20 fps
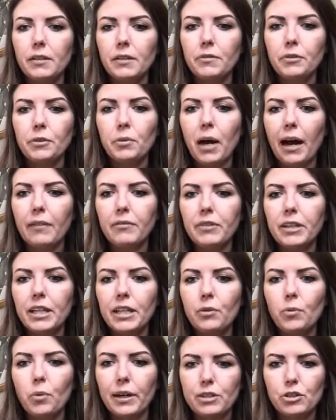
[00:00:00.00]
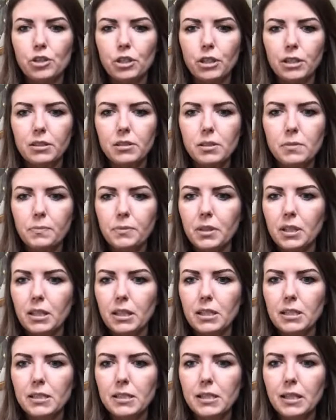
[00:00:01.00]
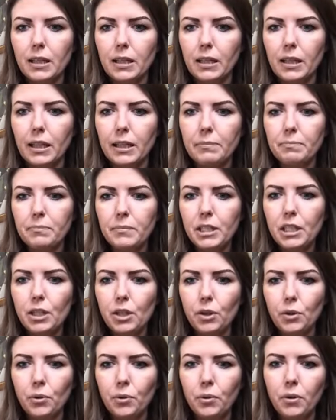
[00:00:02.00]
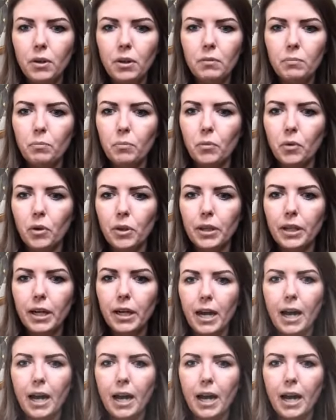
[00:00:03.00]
If you have any questions, please let me know. More than